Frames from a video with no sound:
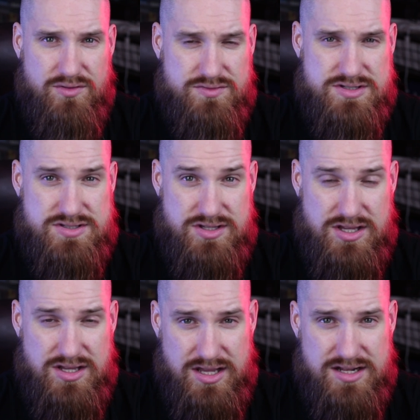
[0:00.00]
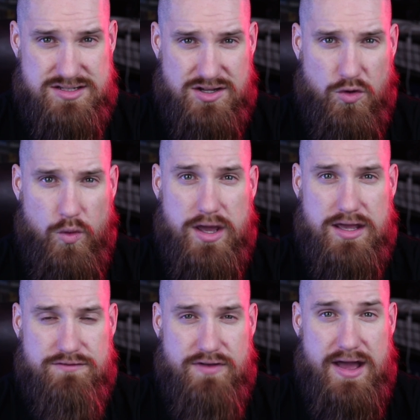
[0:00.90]
Just get it done quick
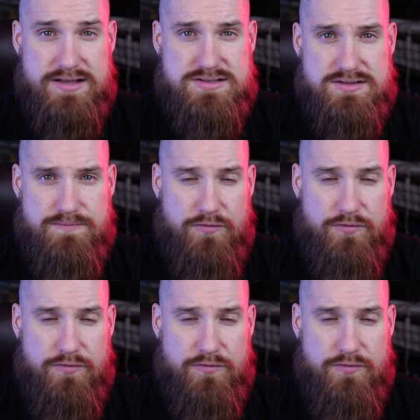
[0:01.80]
and fast.